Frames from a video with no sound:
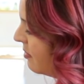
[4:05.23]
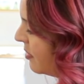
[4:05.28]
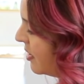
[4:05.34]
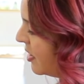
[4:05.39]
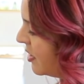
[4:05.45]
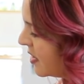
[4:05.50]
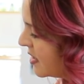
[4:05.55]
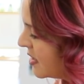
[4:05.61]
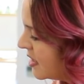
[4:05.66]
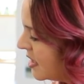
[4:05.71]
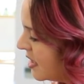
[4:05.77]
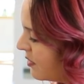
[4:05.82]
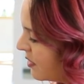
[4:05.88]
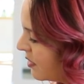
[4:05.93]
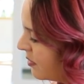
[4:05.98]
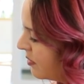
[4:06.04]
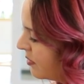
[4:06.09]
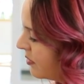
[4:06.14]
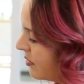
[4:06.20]
But you can see
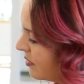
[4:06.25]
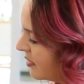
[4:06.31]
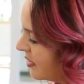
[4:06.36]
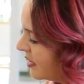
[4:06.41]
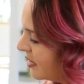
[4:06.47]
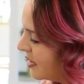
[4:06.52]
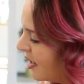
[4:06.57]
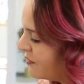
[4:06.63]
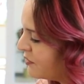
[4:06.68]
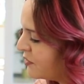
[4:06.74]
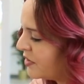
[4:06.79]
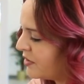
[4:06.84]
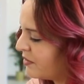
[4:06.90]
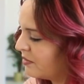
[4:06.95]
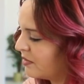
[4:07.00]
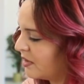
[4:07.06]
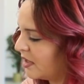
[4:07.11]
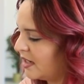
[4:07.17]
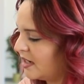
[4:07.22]
we're left with a
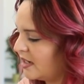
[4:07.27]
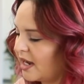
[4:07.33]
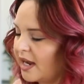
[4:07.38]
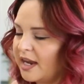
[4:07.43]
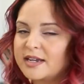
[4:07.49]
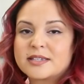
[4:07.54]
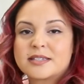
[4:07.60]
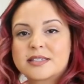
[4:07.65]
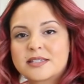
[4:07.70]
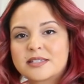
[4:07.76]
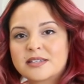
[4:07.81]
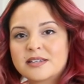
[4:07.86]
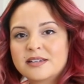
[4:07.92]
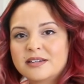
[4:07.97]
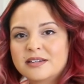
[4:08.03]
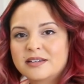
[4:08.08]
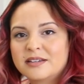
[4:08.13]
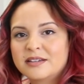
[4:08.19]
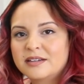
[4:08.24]
really nice
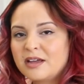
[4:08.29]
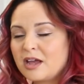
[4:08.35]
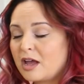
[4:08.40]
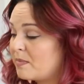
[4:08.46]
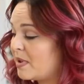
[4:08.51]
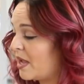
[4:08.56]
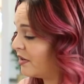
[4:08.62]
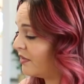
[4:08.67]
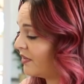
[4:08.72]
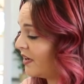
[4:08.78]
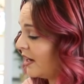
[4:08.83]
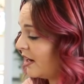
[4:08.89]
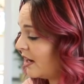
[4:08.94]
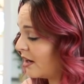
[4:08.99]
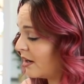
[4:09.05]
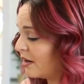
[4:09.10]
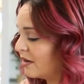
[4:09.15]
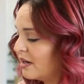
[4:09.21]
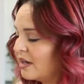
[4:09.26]
amount of
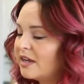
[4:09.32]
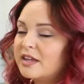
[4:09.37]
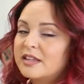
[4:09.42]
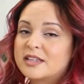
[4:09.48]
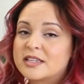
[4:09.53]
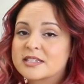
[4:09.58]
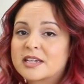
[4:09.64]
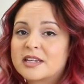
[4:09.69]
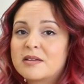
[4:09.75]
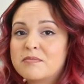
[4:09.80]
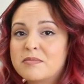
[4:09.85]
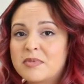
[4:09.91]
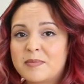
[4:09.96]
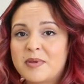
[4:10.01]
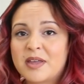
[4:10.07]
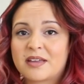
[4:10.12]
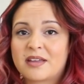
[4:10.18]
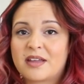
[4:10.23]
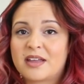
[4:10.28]
hair that's going to
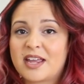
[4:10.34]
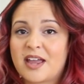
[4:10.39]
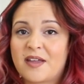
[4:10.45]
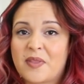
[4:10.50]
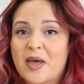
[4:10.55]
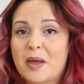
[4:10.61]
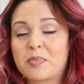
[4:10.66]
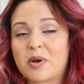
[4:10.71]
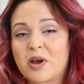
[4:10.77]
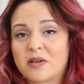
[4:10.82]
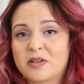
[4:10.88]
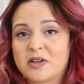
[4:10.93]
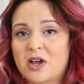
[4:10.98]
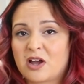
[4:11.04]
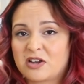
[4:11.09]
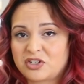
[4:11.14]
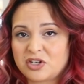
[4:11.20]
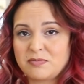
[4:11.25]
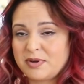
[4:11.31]
mimic, again, that
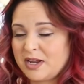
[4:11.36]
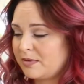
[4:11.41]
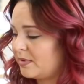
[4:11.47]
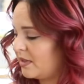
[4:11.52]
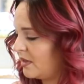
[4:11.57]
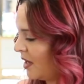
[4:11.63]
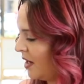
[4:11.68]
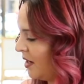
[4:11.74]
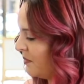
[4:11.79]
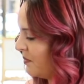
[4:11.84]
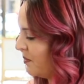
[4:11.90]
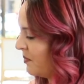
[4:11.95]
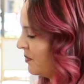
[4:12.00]
balayage and baby light.